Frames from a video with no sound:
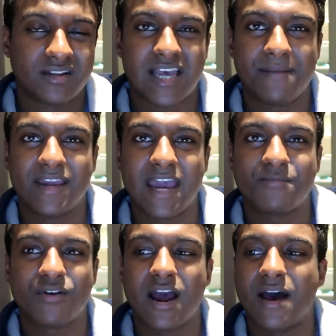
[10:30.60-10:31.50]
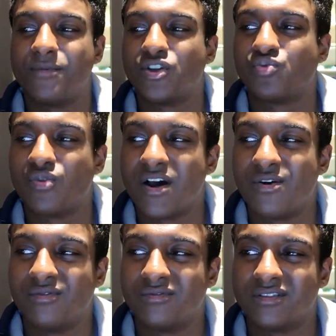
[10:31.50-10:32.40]
Tammy Abraham as
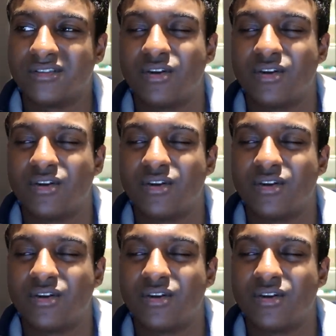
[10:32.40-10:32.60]
well,